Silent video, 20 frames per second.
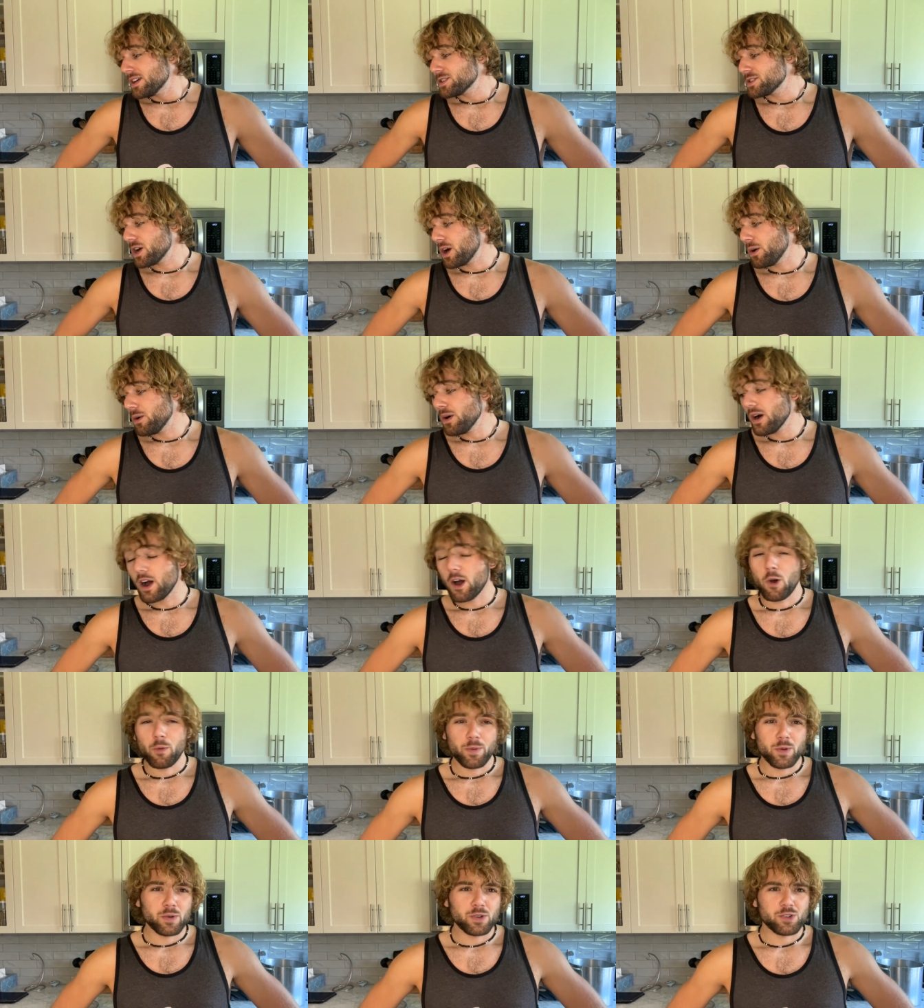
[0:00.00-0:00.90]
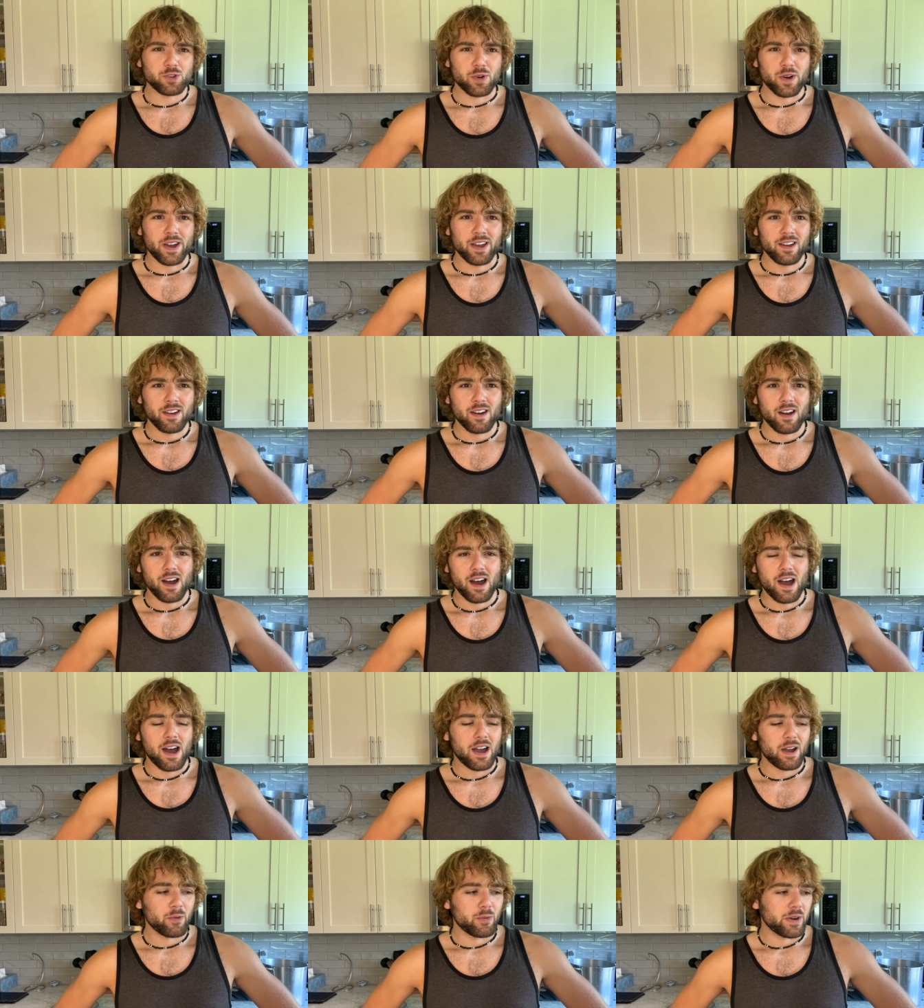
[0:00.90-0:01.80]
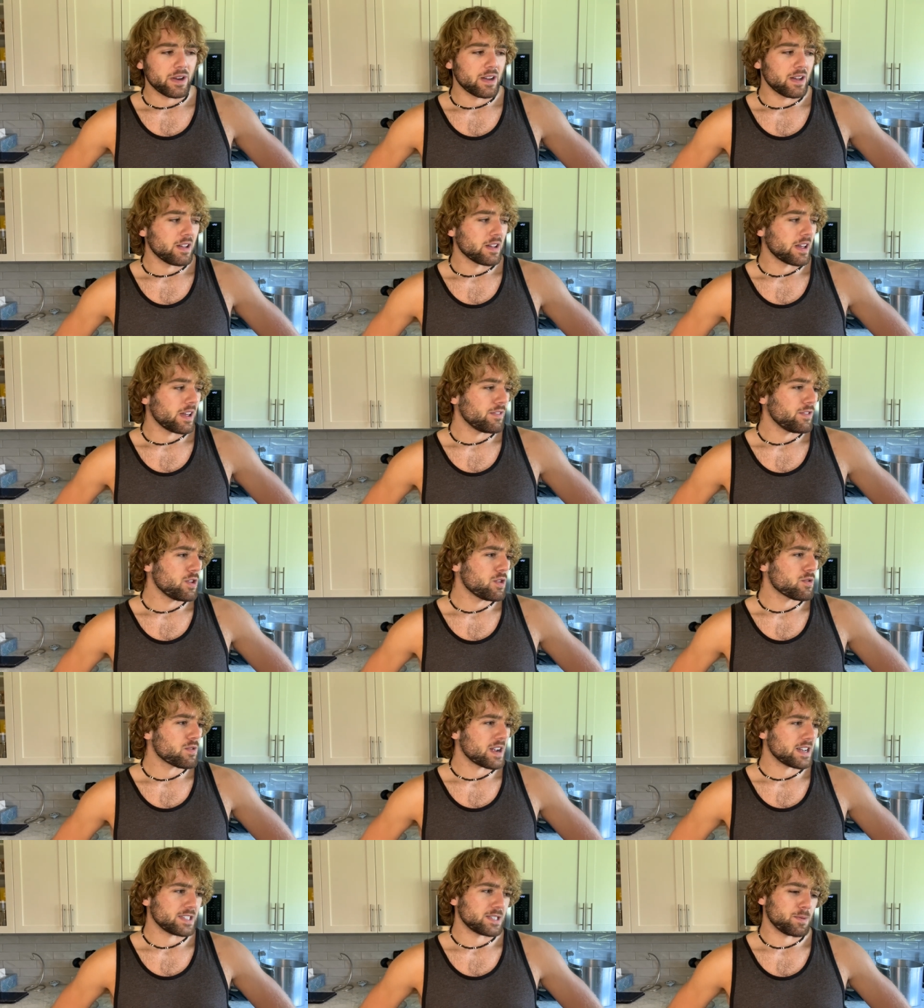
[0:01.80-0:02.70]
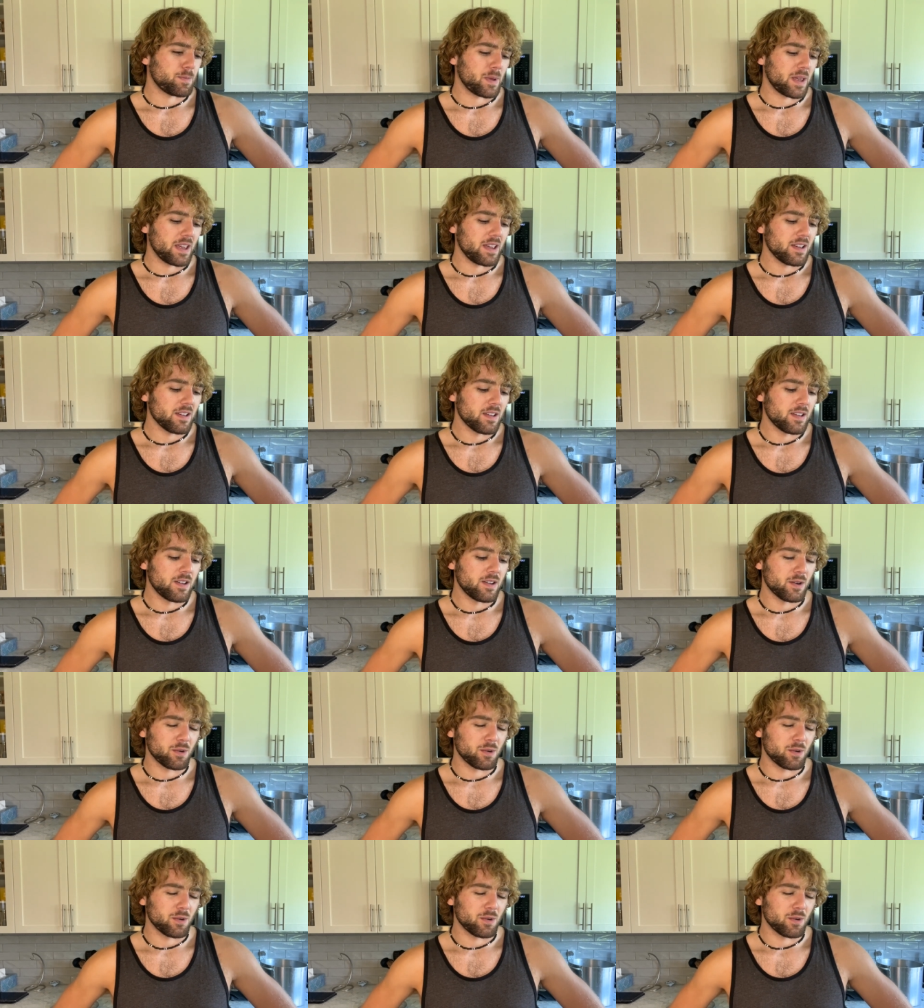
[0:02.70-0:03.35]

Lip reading: So I hope you enjoy. I will give you the recipe,